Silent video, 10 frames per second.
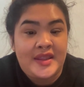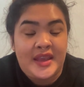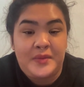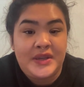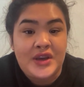
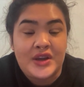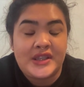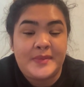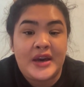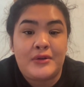like we talked
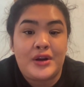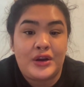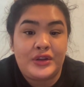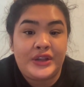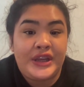about
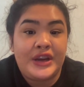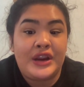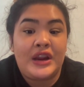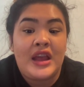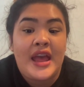earlier.